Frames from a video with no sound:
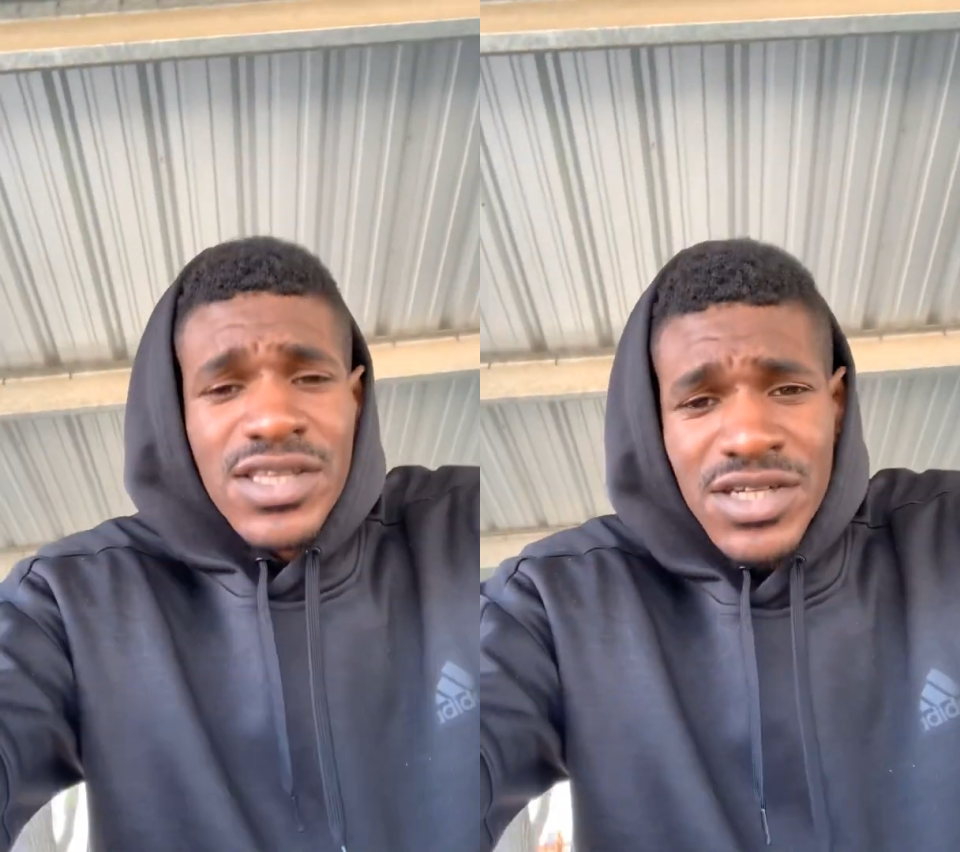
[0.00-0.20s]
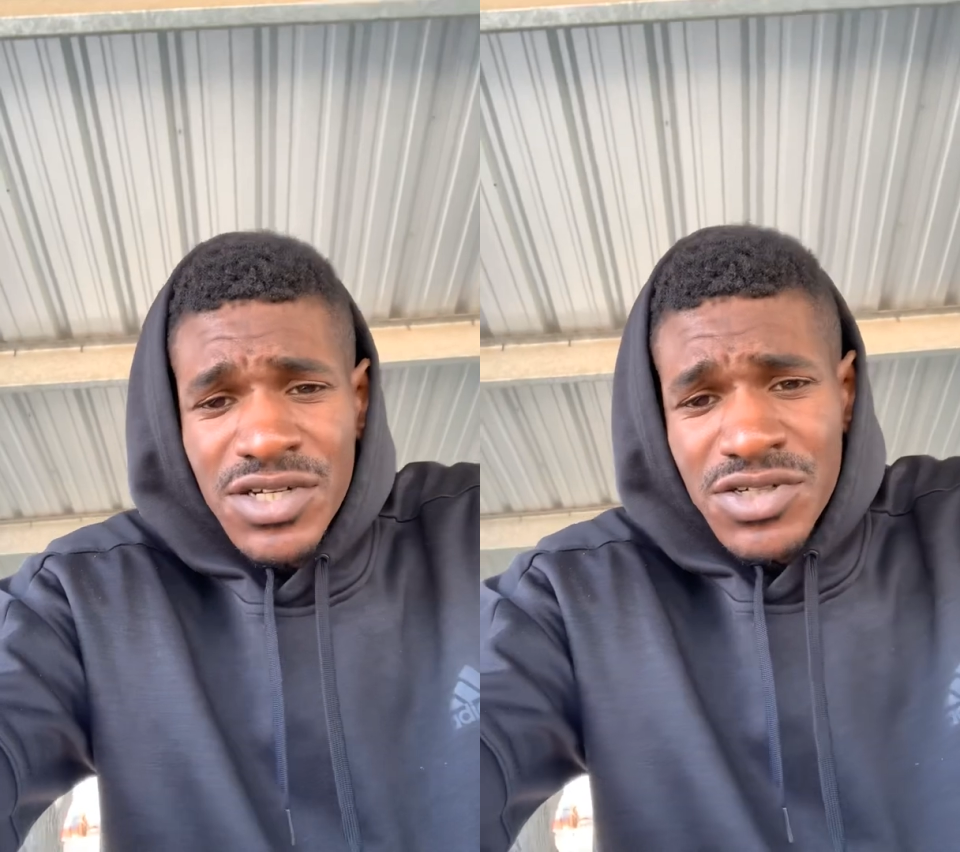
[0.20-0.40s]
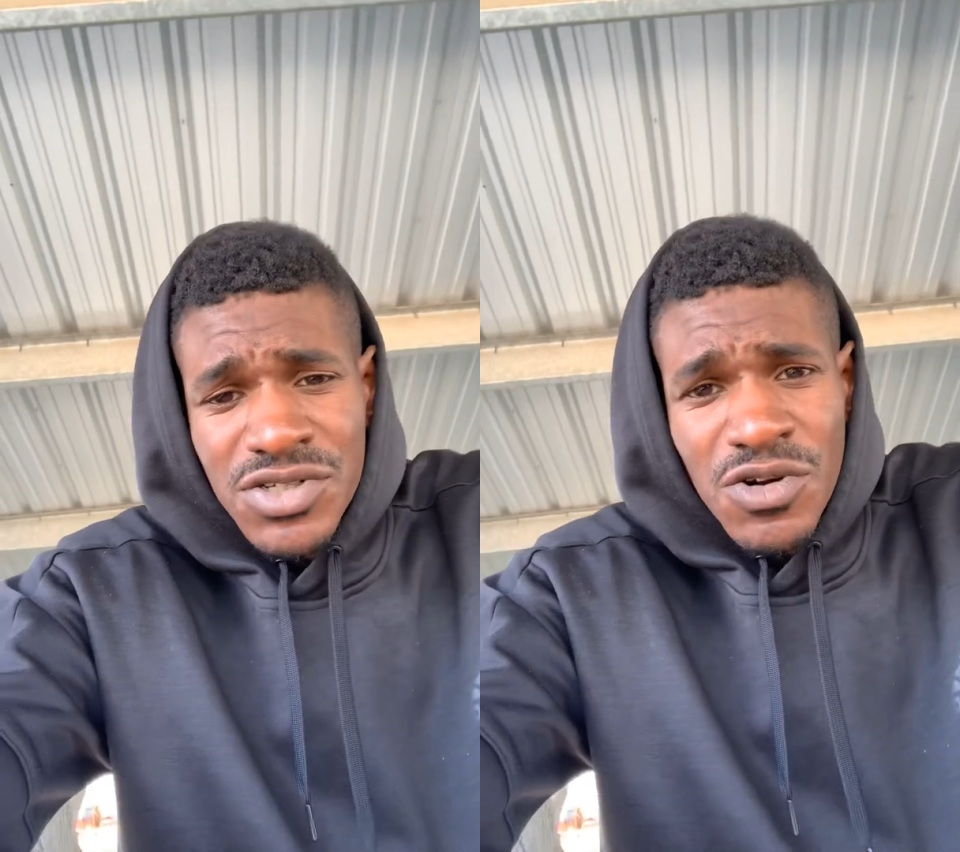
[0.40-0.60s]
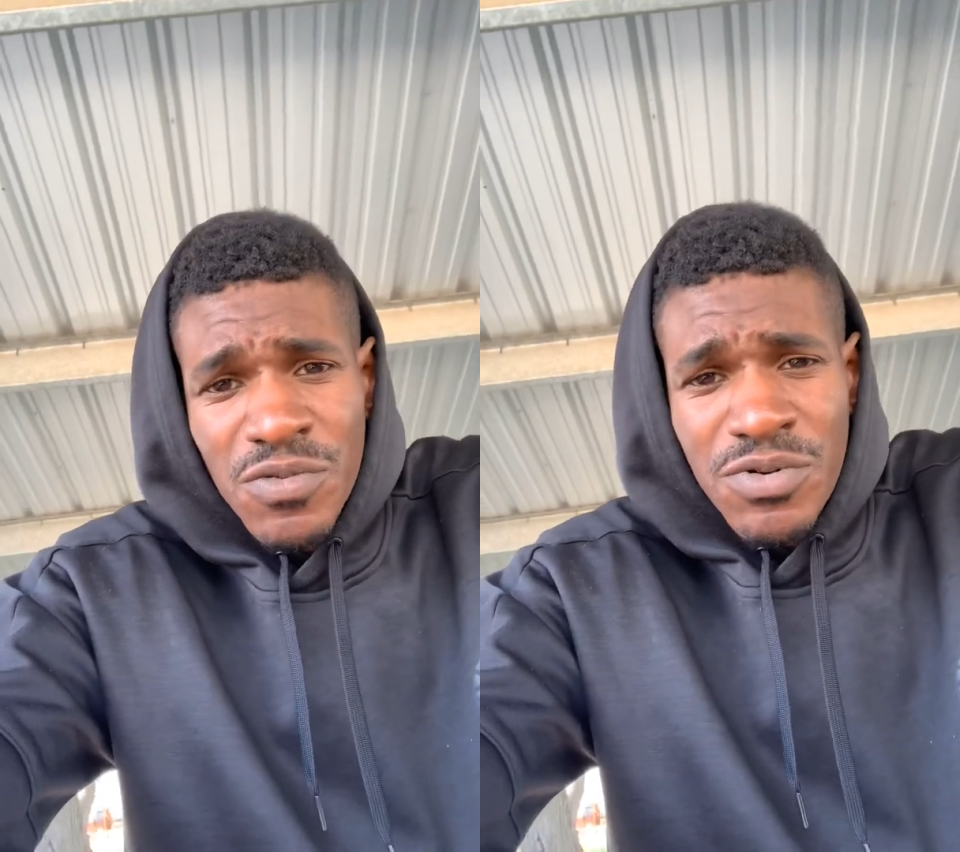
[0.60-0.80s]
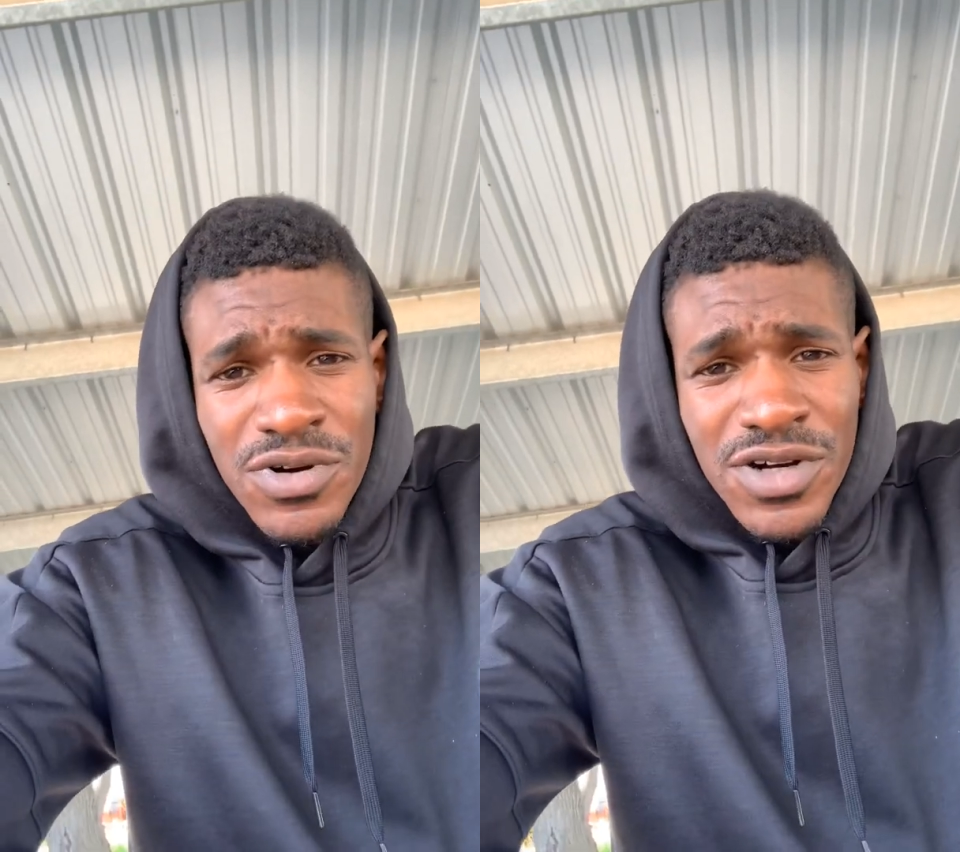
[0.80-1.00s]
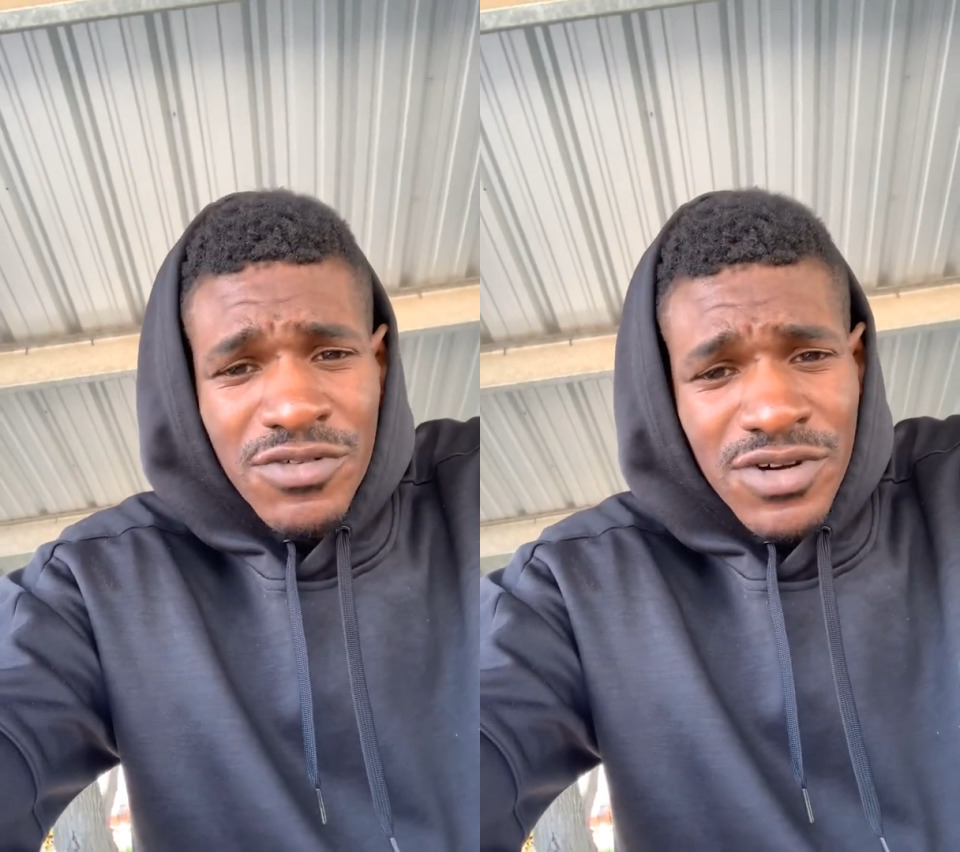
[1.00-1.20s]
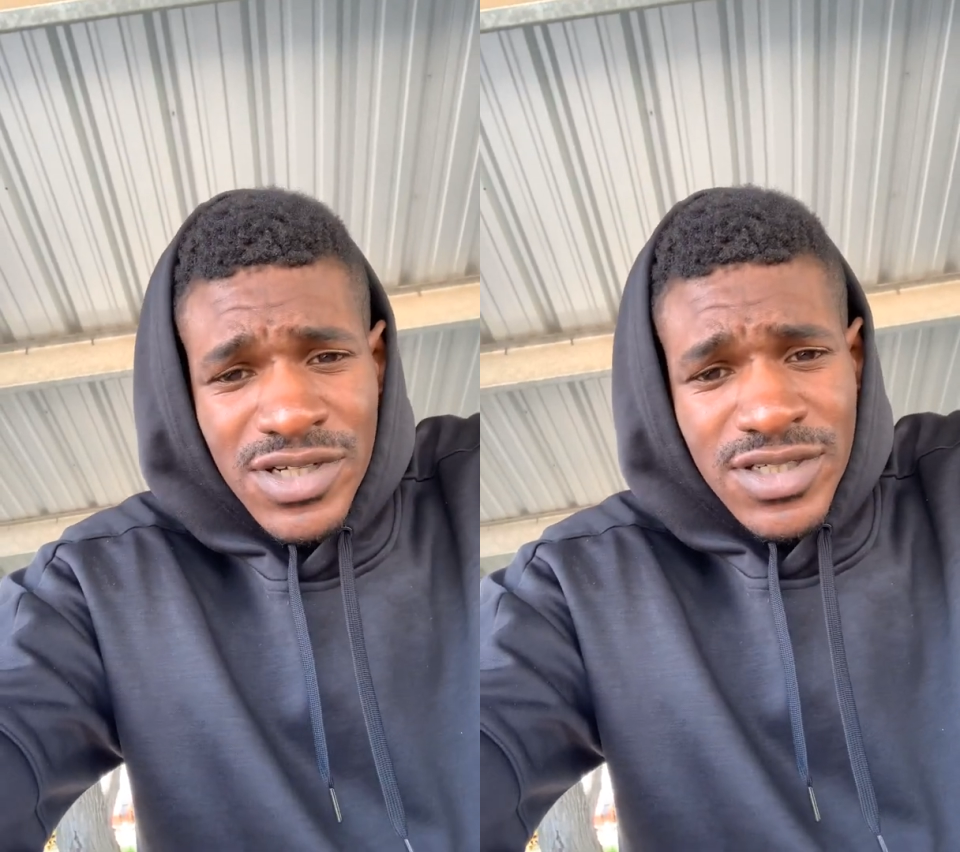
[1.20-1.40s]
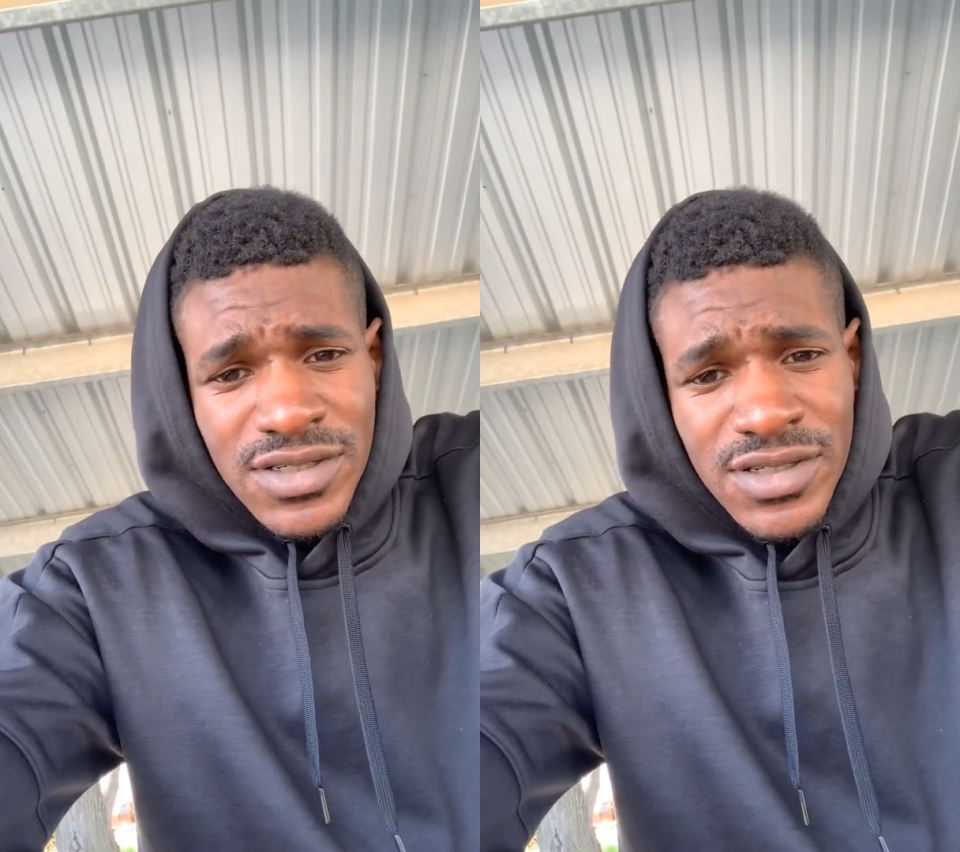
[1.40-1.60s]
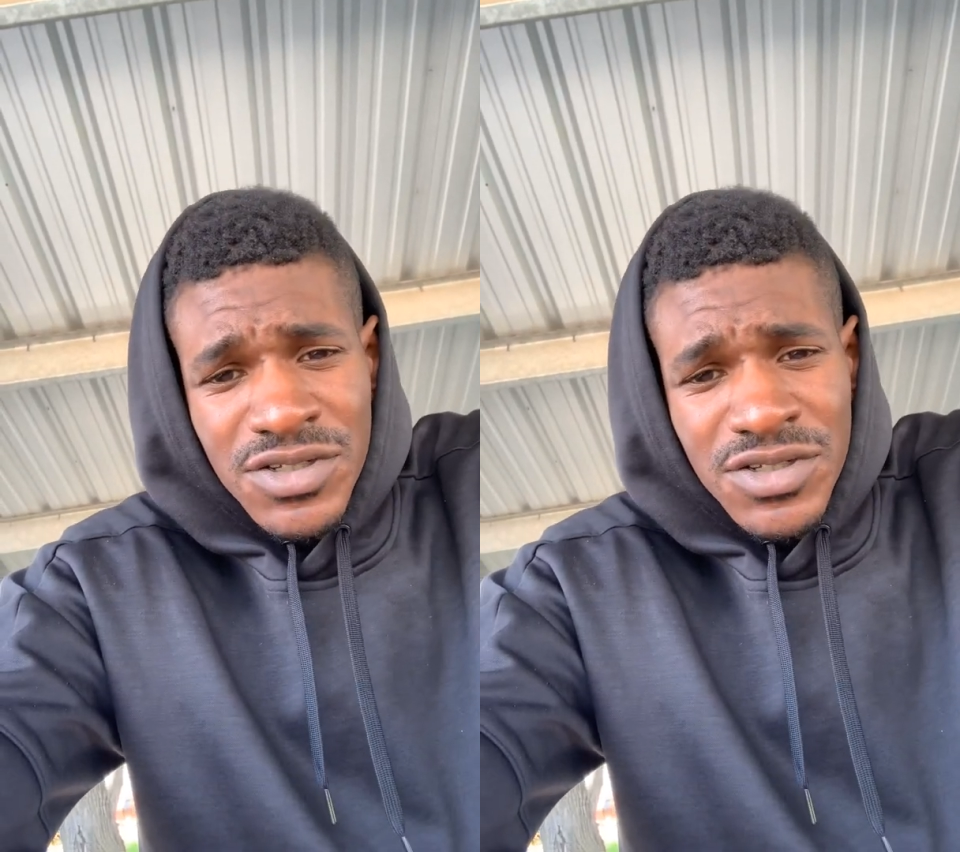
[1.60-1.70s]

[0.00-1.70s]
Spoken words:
then there's no point in rushing.